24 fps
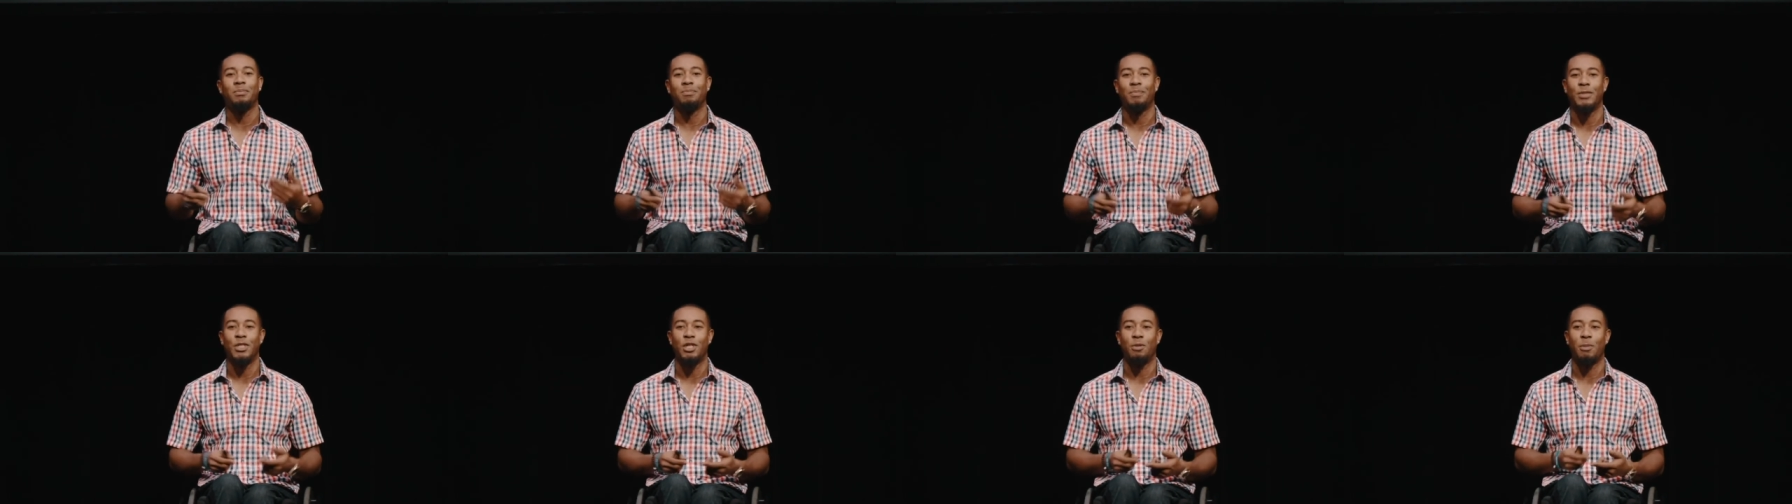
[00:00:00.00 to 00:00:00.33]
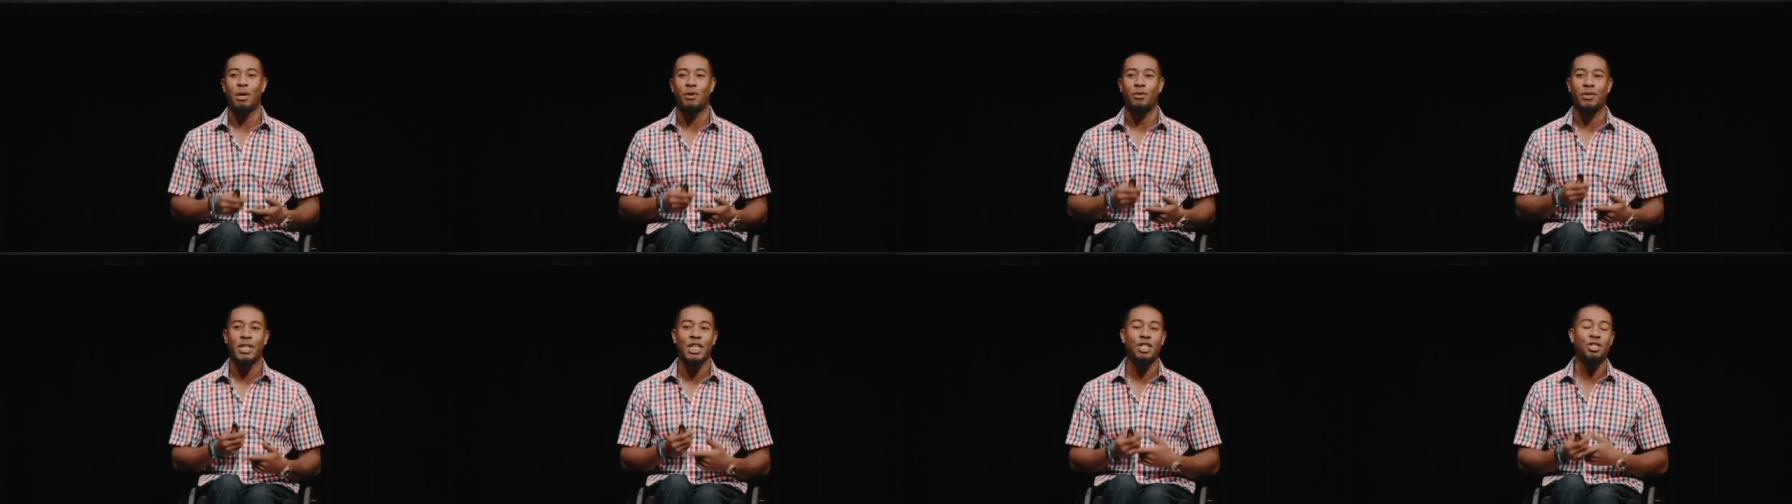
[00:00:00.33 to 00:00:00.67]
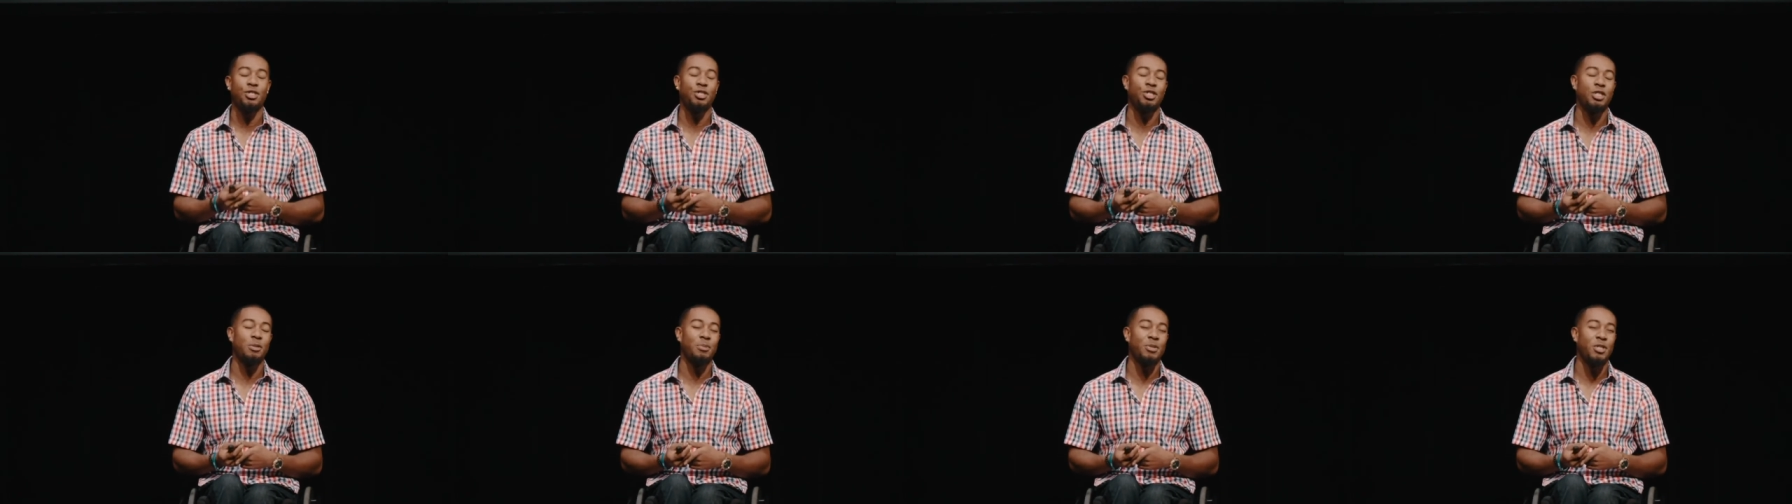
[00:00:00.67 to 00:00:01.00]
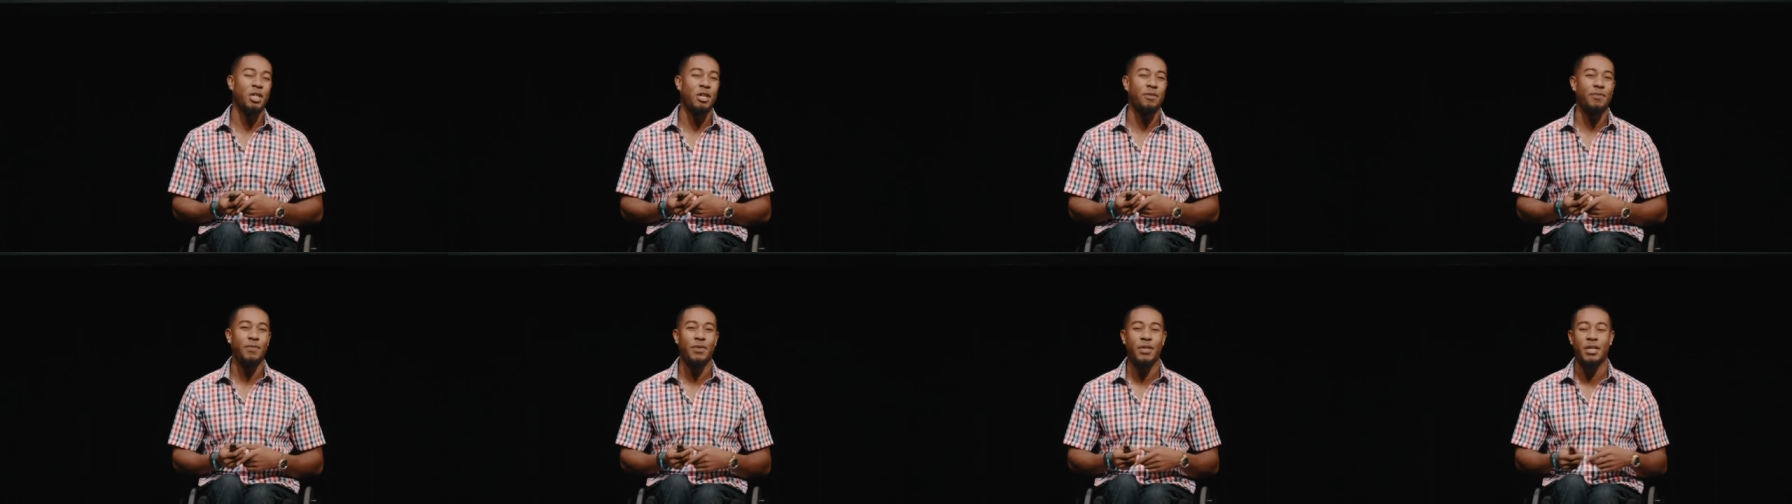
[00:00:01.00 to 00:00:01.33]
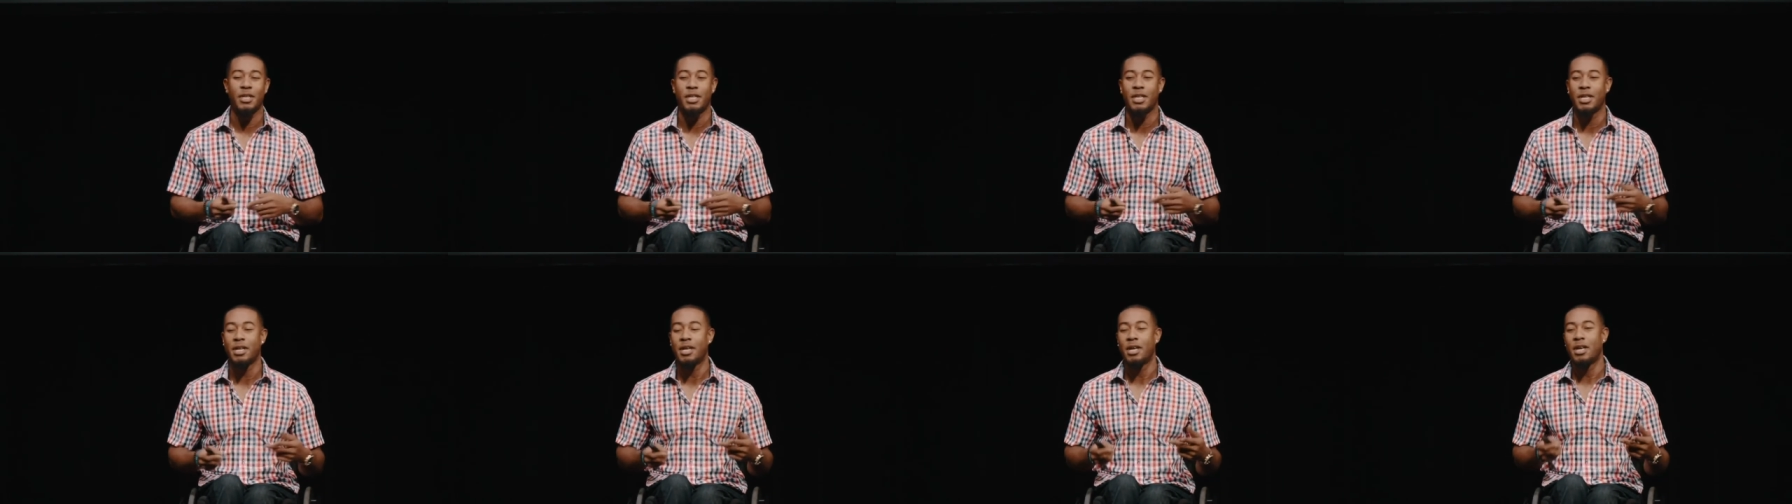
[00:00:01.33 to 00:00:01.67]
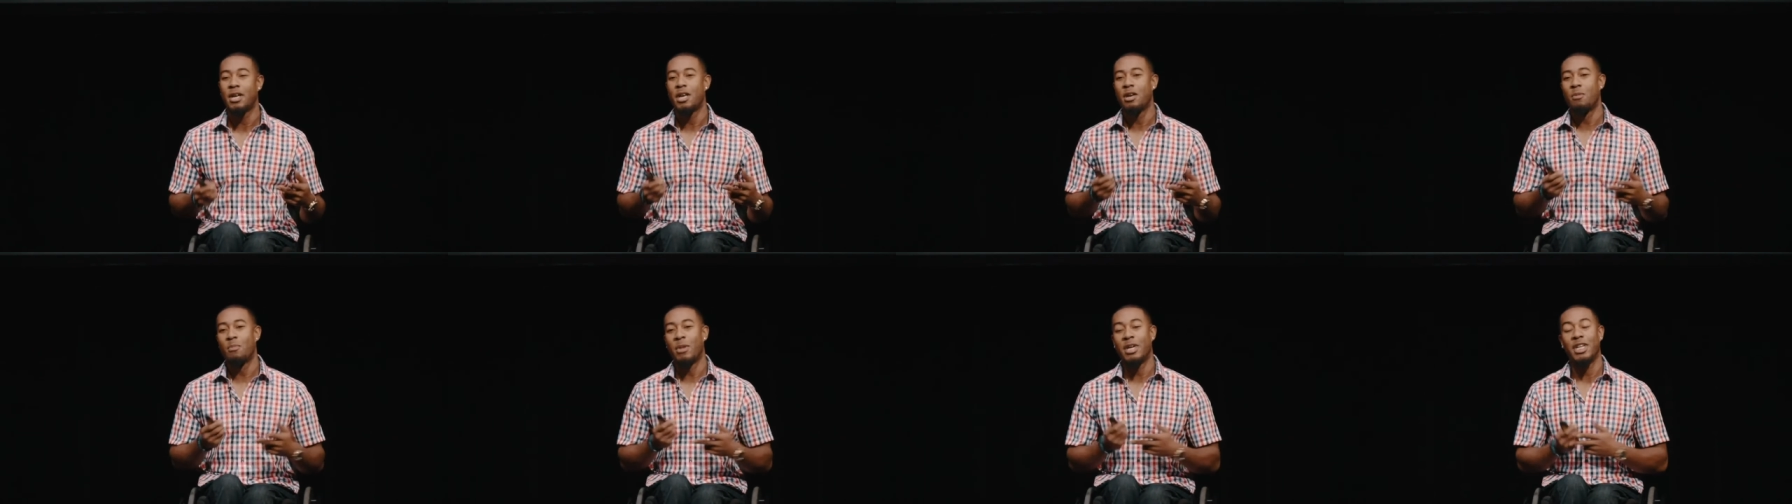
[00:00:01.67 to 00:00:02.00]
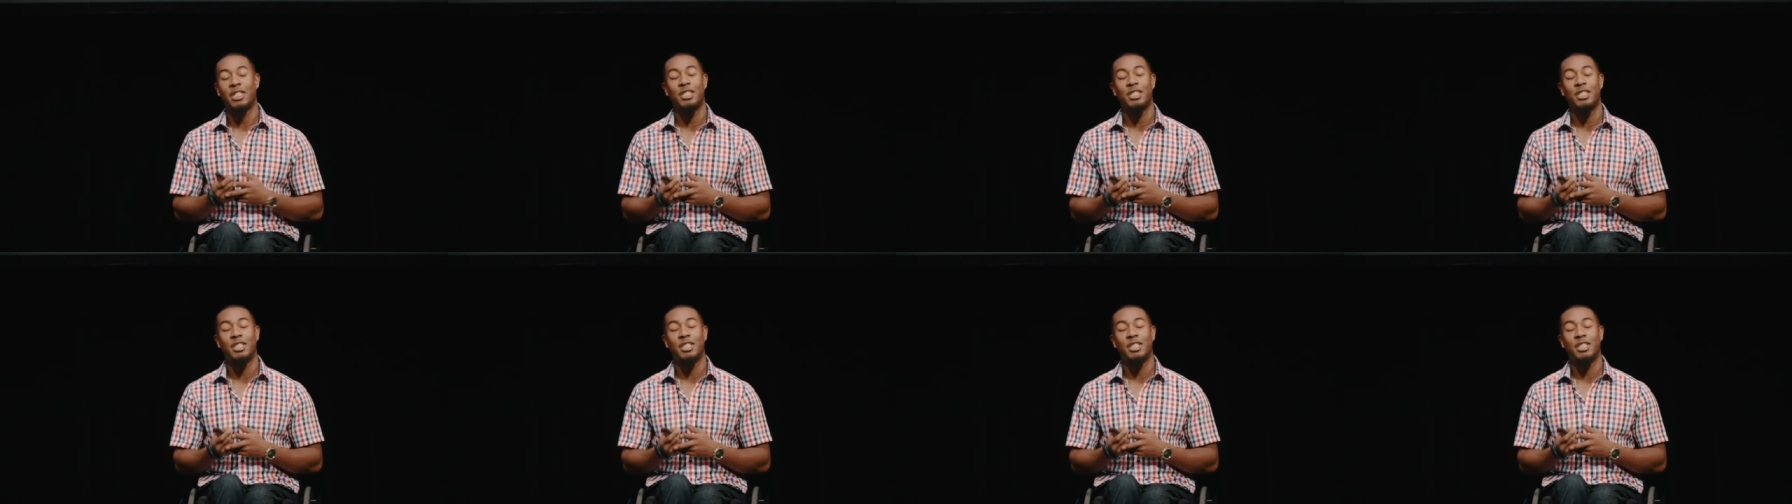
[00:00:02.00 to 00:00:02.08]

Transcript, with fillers: You know, my relationship suffered, my